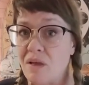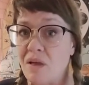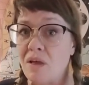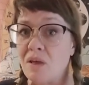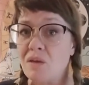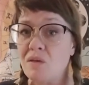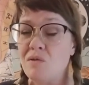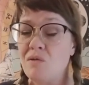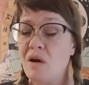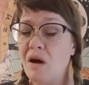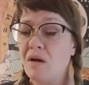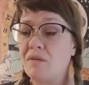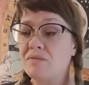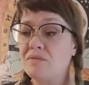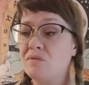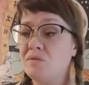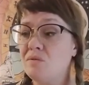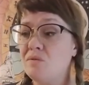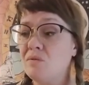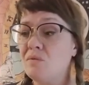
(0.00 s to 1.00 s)
You have
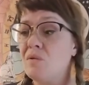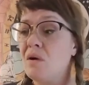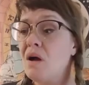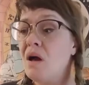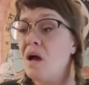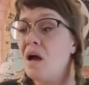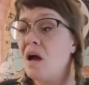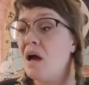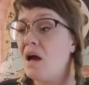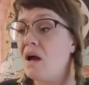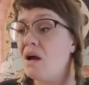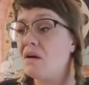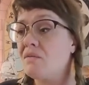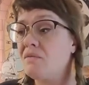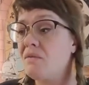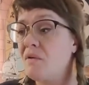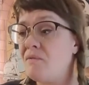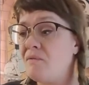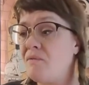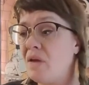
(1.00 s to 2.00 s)
to
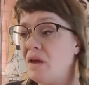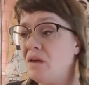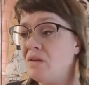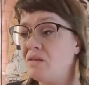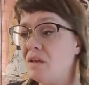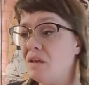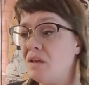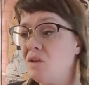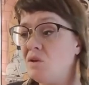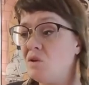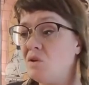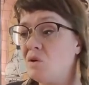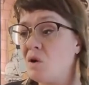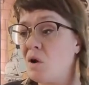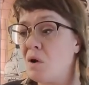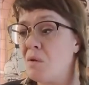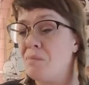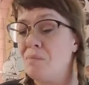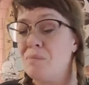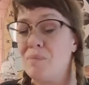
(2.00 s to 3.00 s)
have faith in your
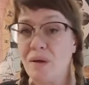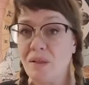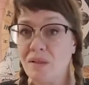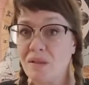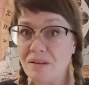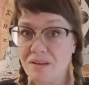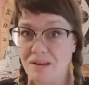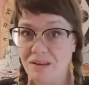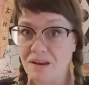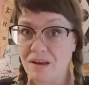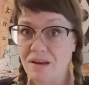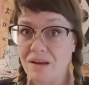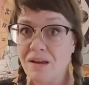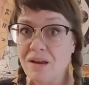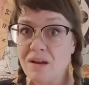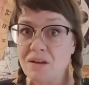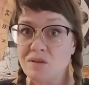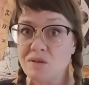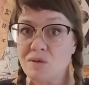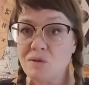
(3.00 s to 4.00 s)
ability
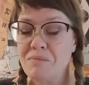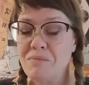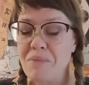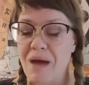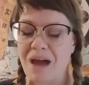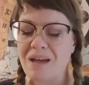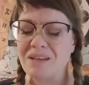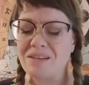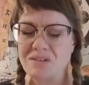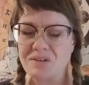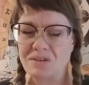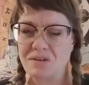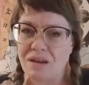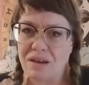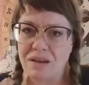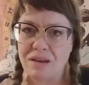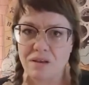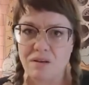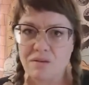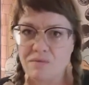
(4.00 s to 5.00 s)
to master
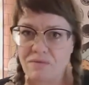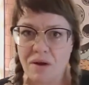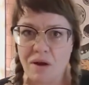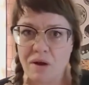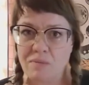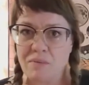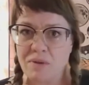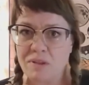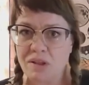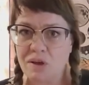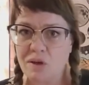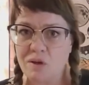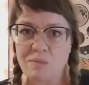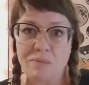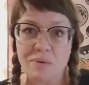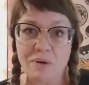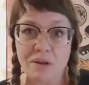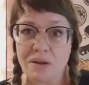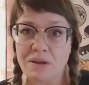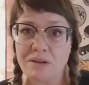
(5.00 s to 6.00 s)
any environment that you're
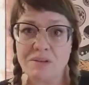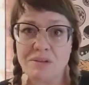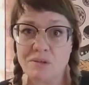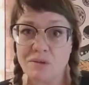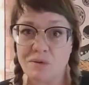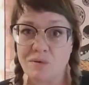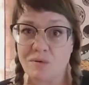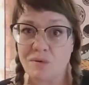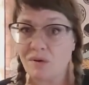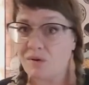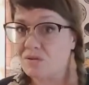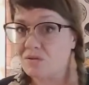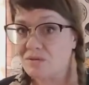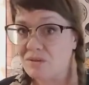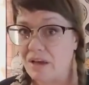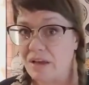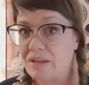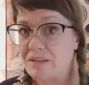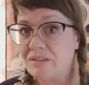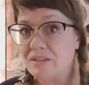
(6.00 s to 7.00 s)
put into. Earth
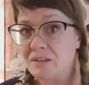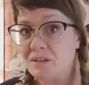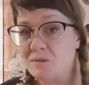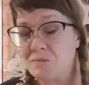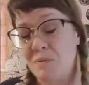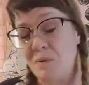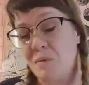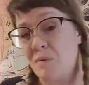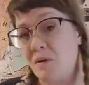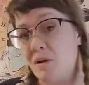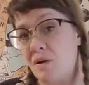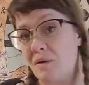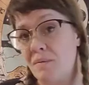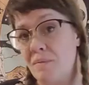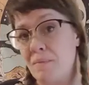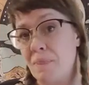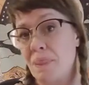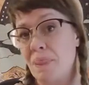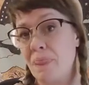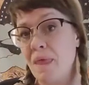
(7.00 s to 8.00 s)
signs, let's be real,
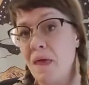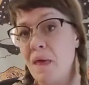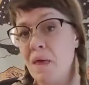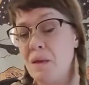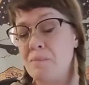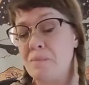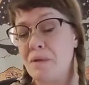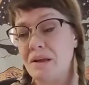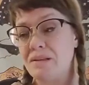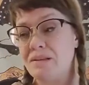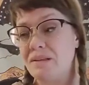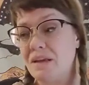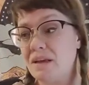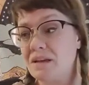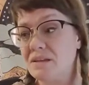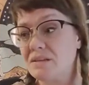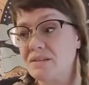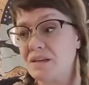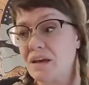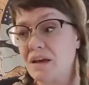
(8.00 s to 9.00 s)
it might take
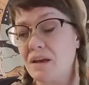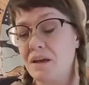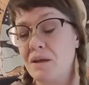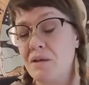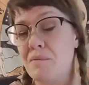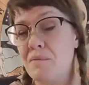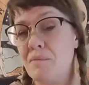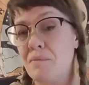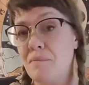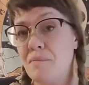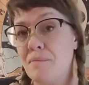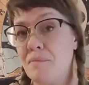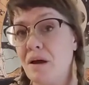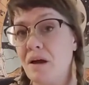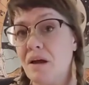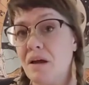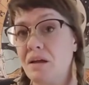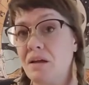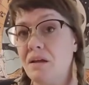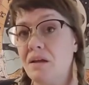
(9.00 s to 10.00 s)
a second, but